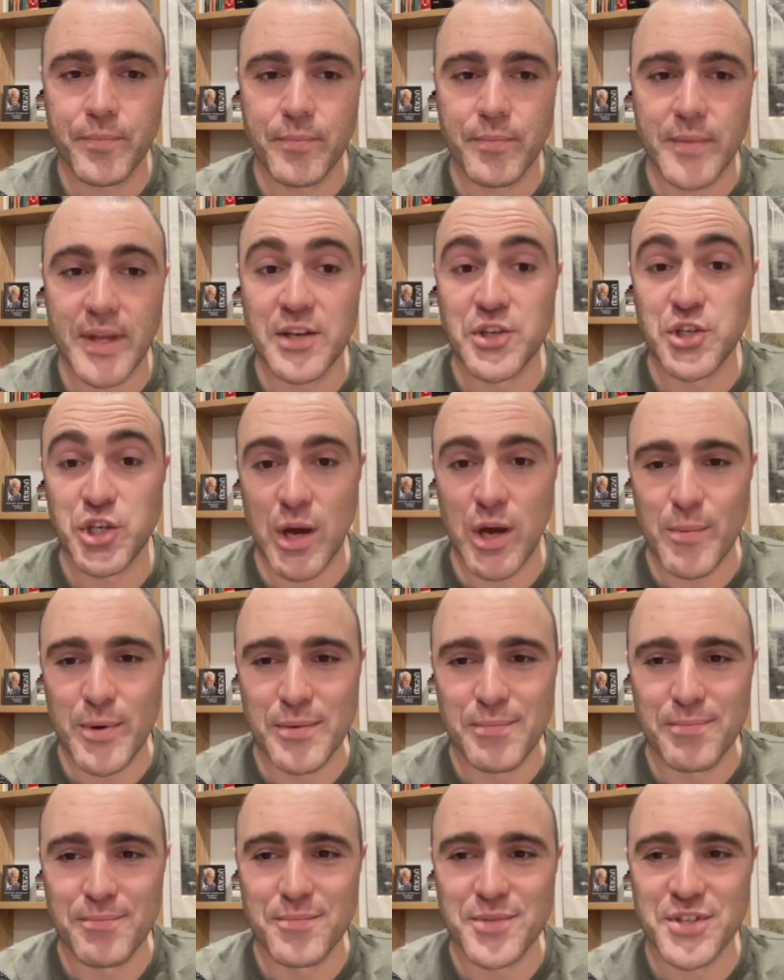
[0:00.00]
in
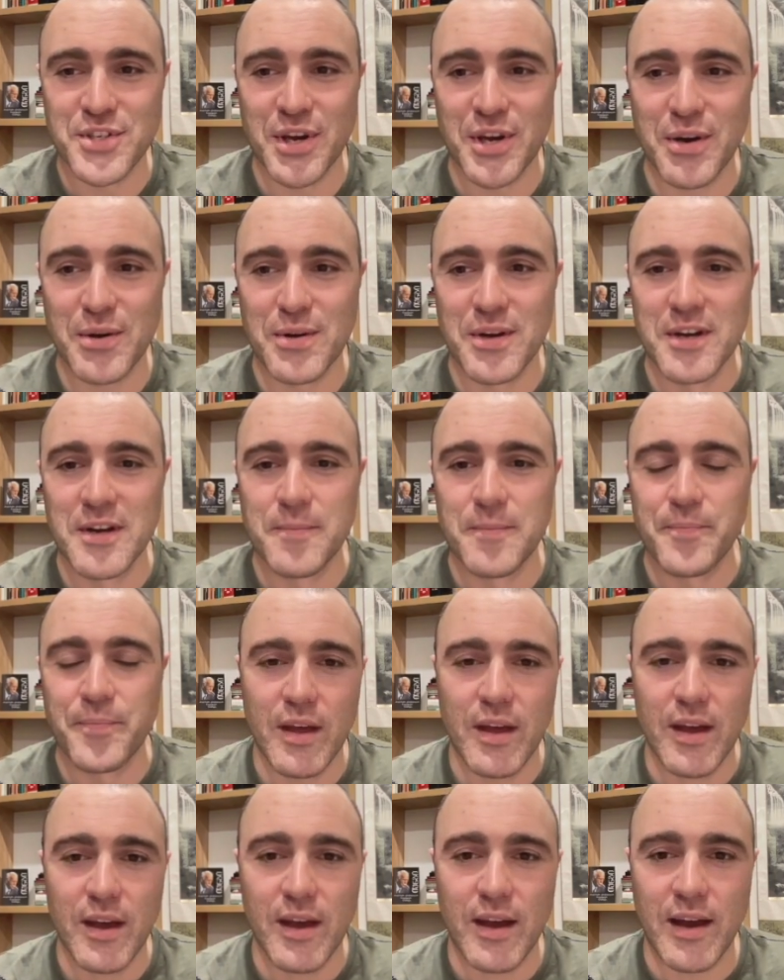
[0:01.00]
German. So,
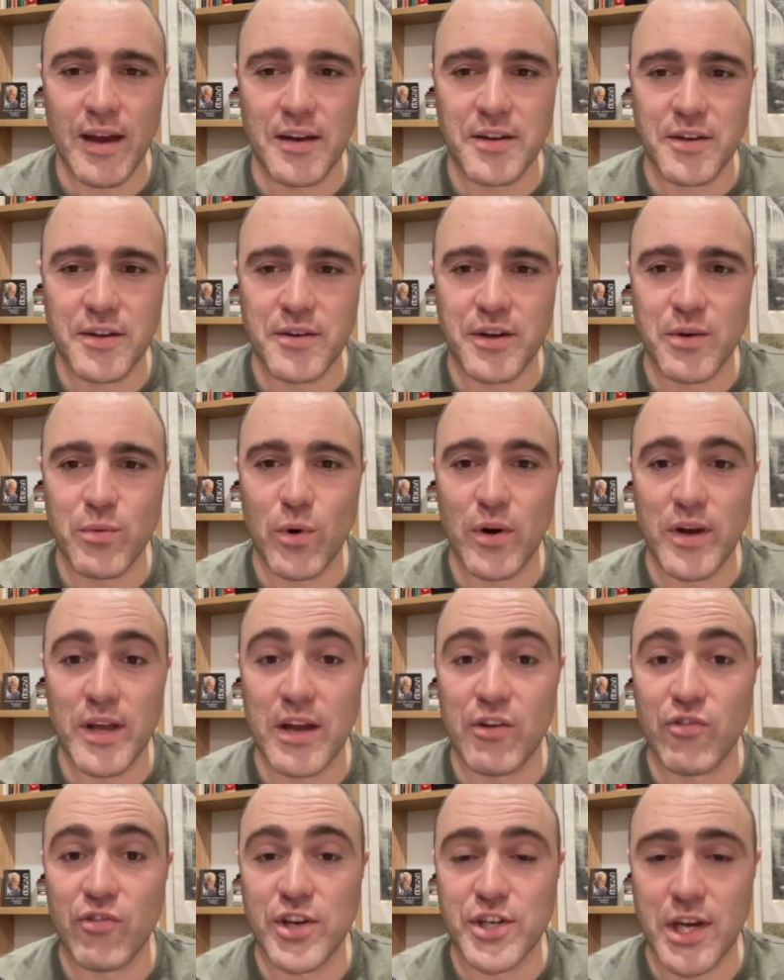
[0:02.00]
and I don't know what he
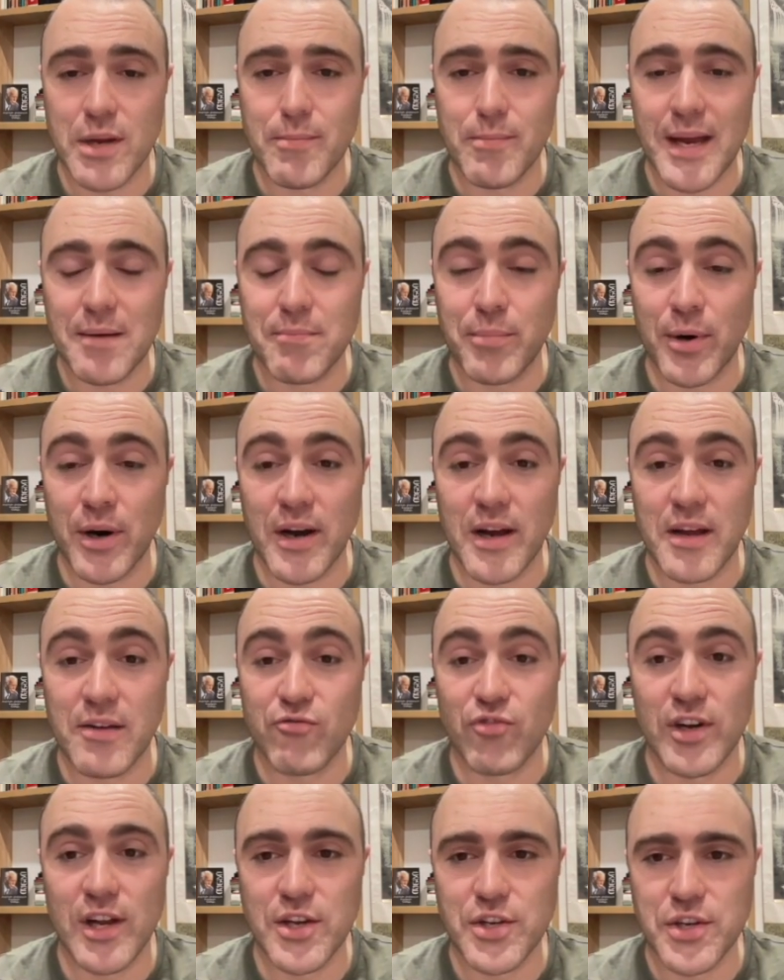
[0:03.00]
originally meant by
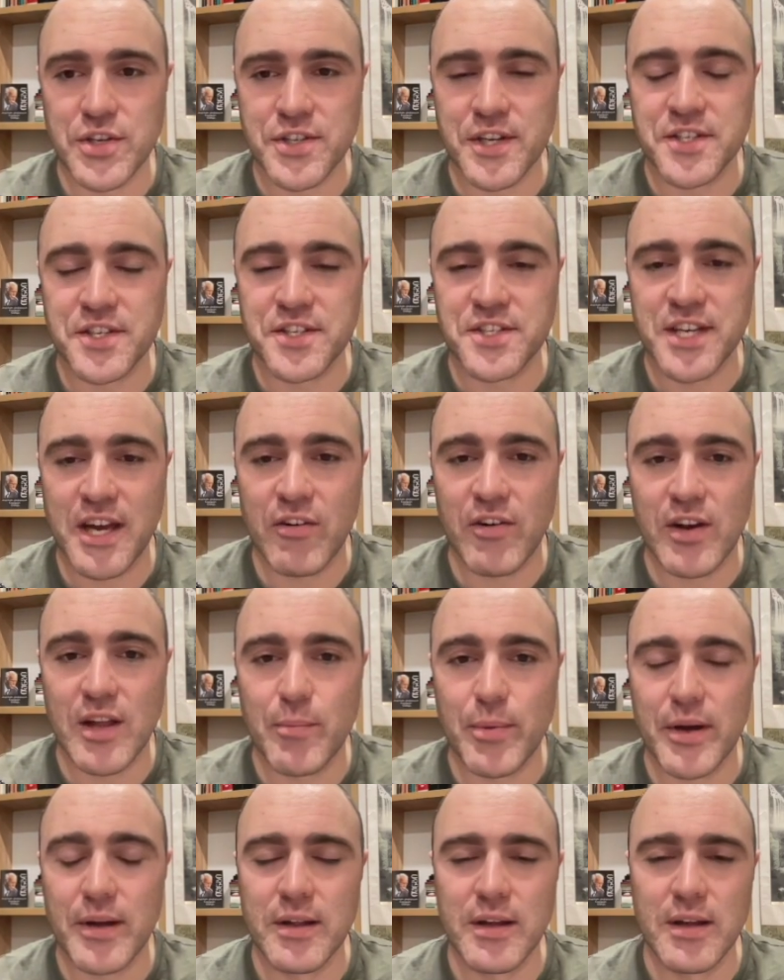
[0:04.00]
religious necessarily,
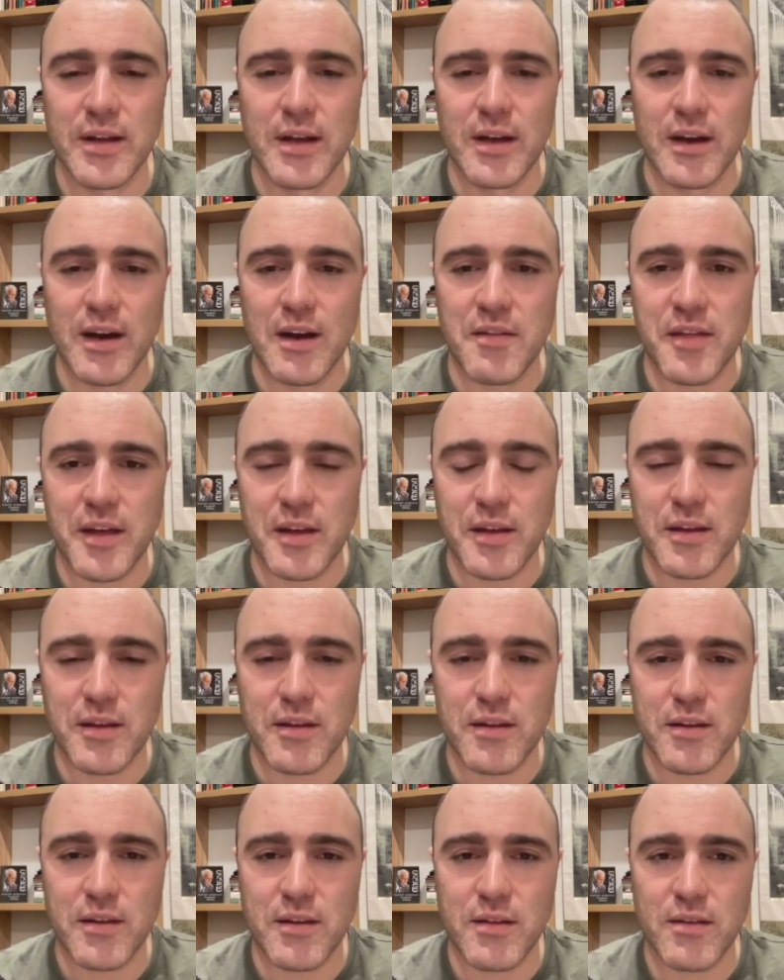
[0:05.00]
but I think
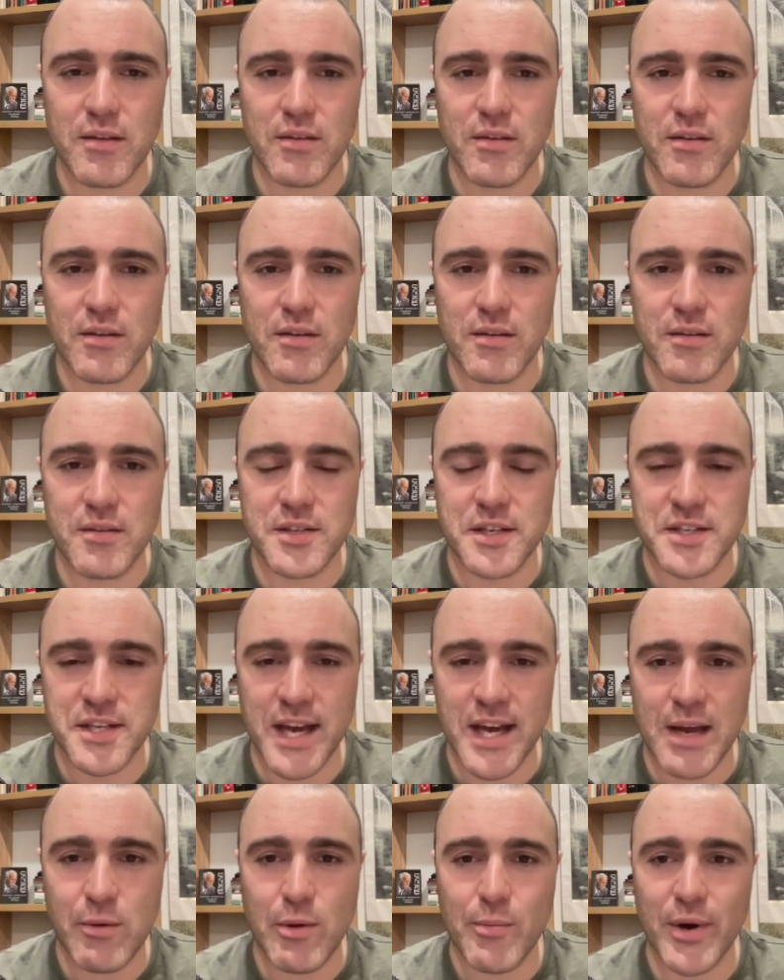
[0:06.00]

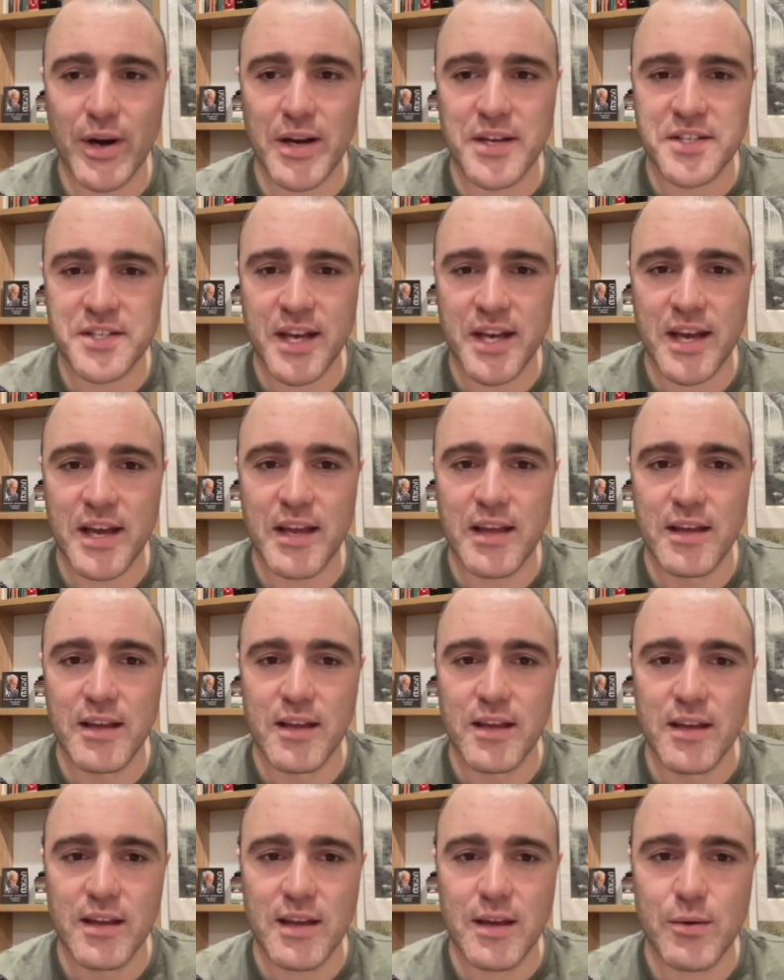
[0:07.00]
today we might say
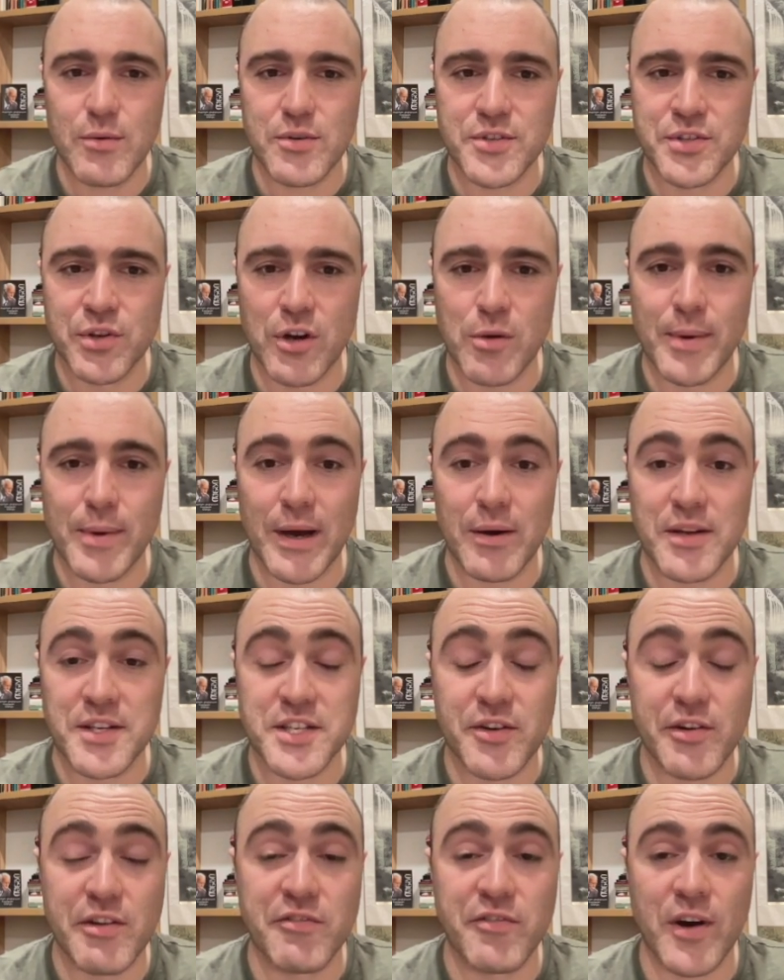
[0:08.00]
it was not about
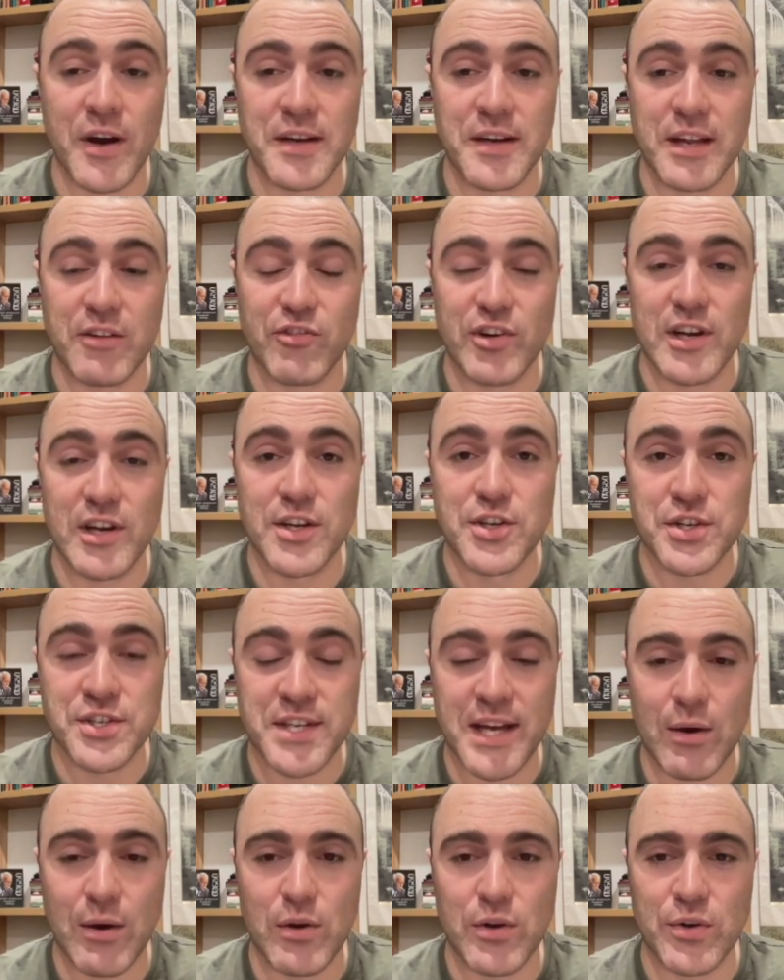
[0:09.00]
necessarily finding a religious
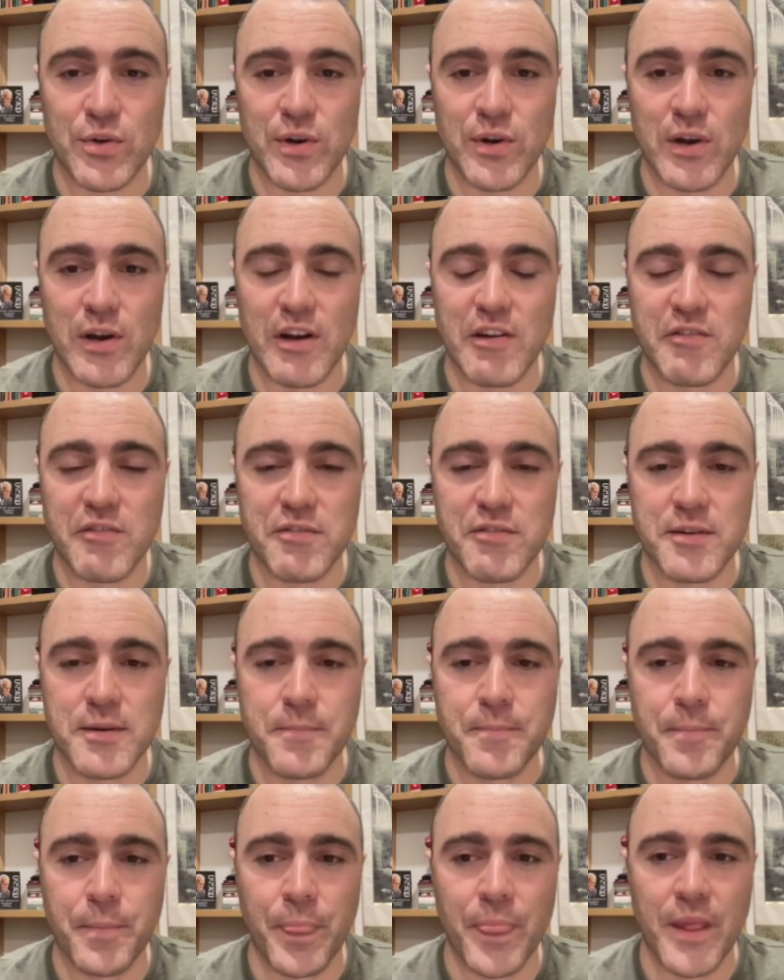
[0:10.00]
outlook on life,
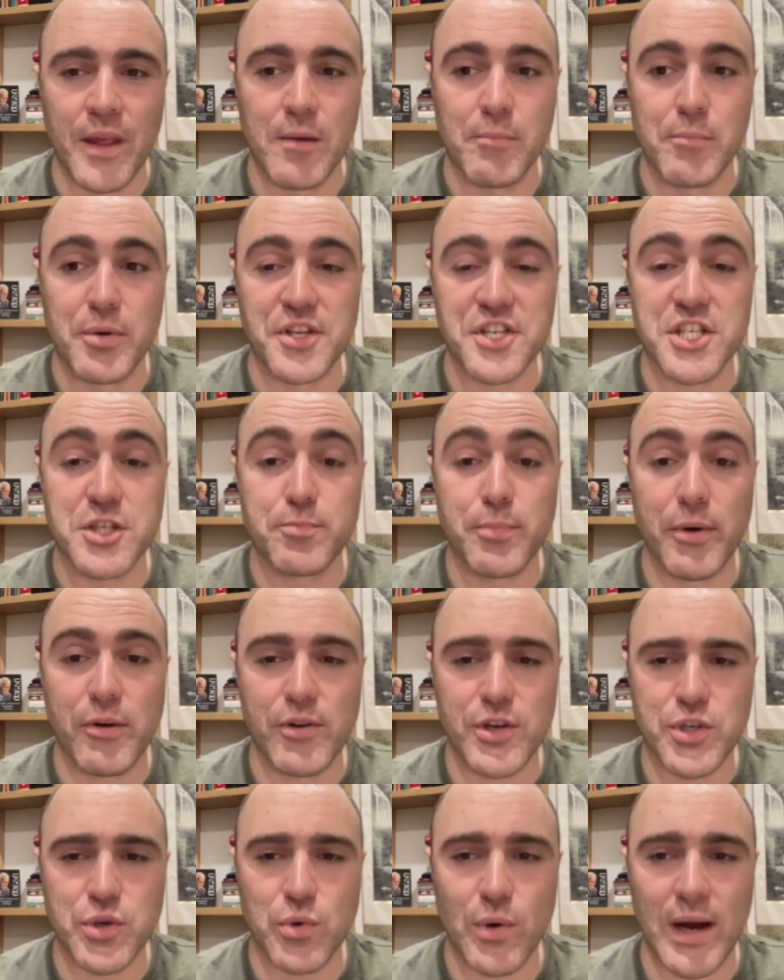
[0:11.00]
but a
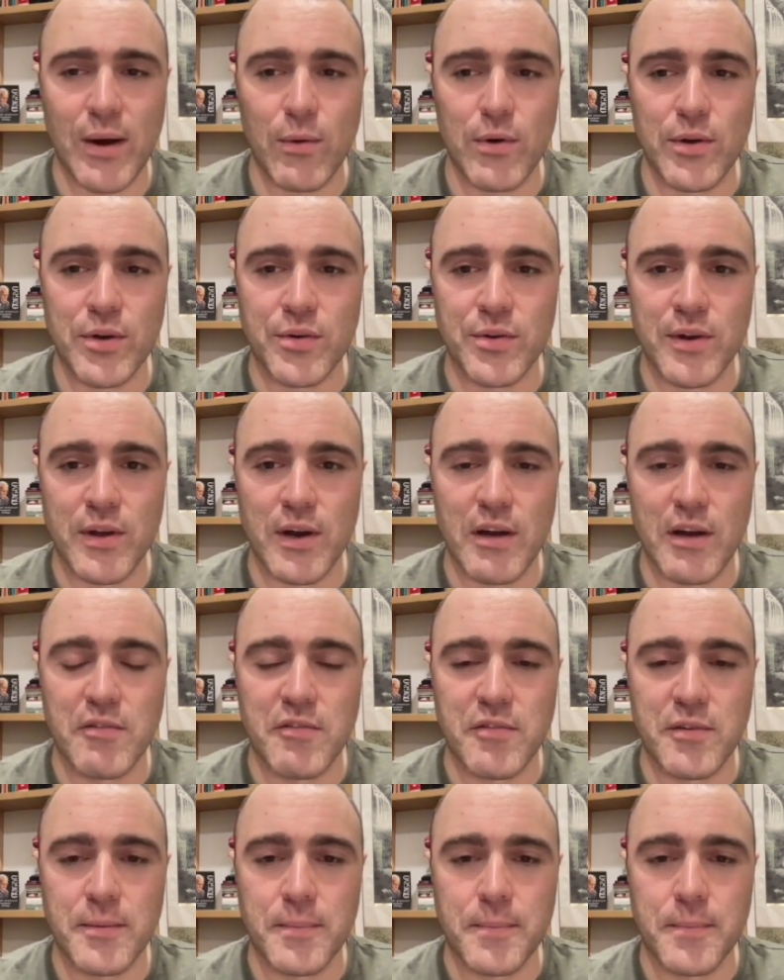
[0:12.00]
spiritual outlook on life.